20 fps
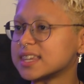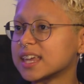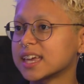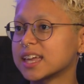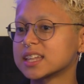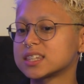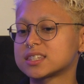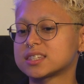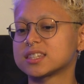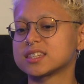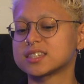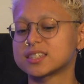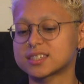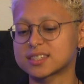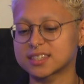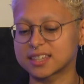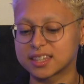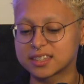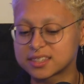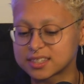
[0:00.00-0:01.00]
Like
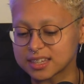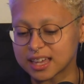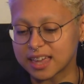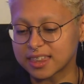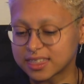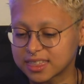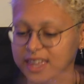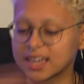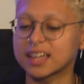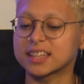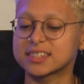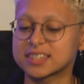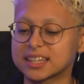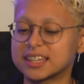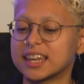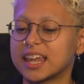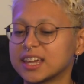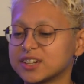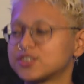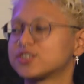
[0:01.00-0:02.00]
I think it's a
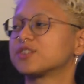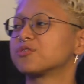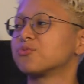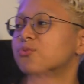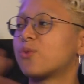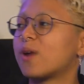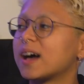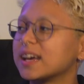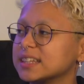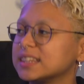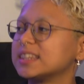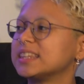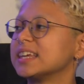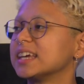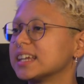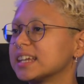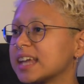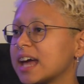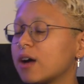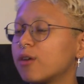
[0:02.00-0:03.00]
nationwide
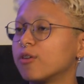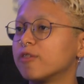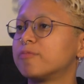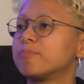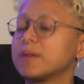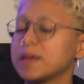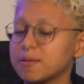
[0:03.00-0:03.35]
thing now of